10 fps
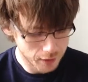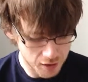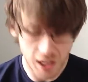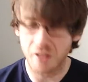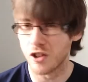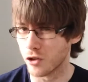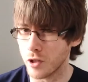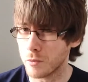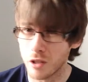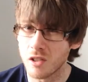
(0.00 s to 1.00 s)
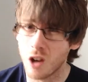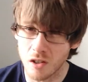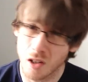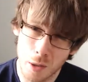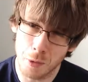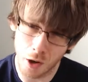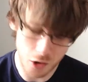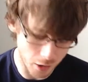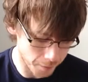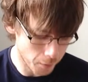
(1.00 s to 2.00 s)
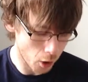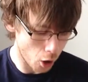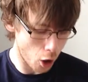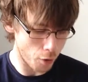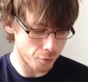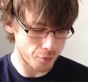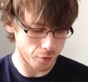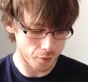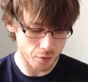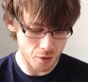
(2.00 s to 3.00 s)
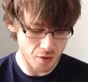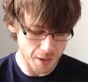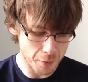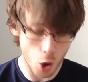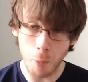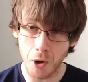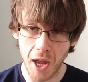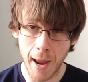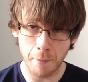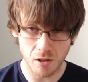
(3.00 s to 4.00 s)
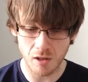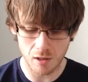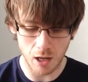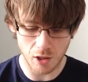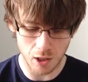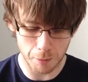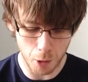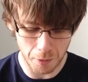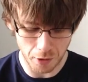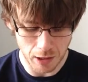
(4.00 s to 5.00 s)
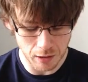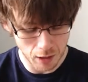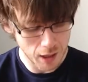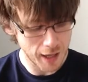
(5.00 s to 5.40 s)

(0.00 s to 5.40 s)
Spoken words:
I say official reproduction. It's not. It's a reproduction of the proper game, because this is actually a proper release.